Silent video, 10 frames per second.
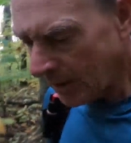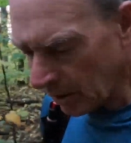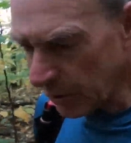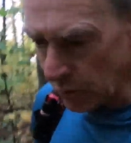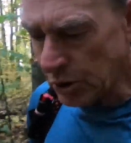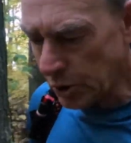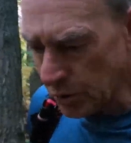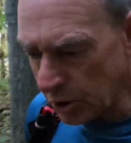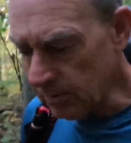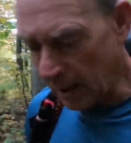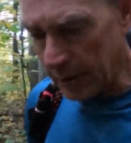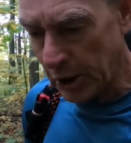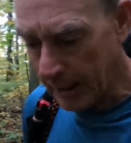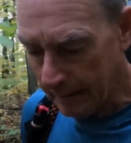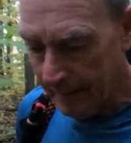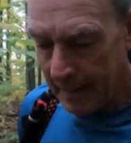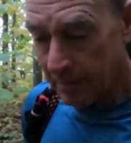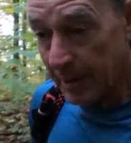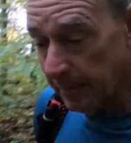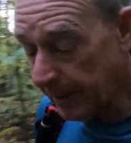not used too much, but I